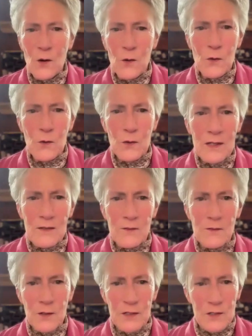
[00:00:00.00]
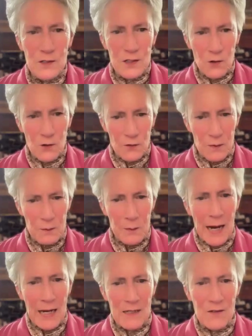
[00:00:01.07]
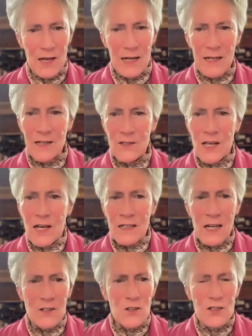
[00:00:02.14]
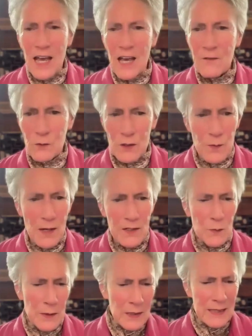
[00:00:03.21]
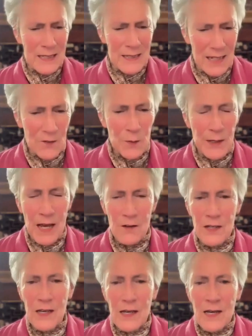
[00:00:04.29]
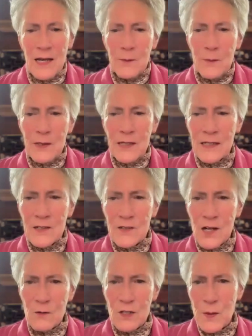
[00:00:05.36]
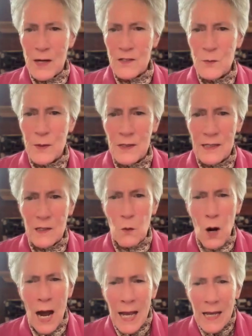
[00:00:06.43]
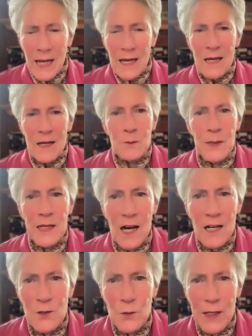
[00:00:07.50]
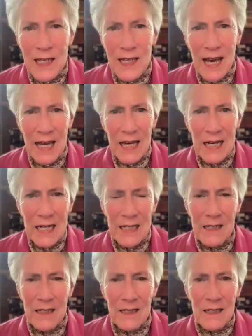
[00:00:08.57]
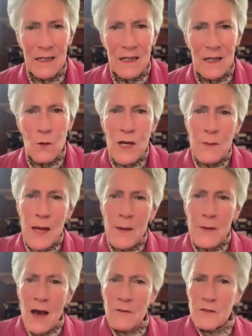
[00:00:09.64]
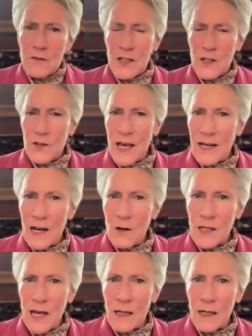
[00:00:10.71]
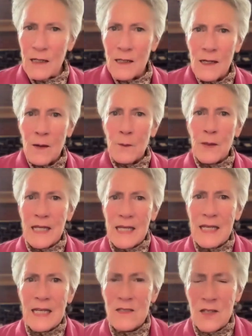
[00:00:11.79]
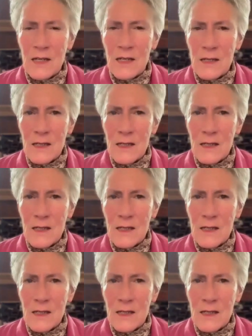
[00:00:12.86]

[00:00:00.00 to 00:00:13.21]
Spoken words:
so for us to sort of embody that as not just a heavy responsibility, it doesn't have to be heavy, but it is our responsibility. Why? Because we can. We maybe haven't figured that out yet, but he gets it.